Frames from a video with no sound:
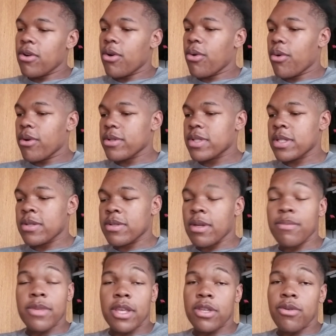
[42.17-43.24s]
or
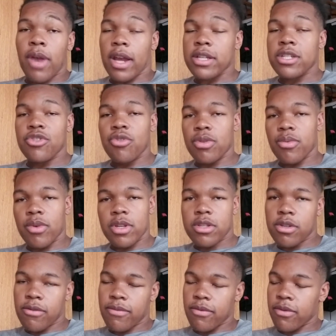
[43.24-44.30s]
something that you actually truly want to
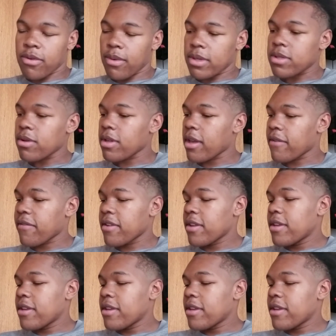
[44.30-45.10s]
do for the rest of your life.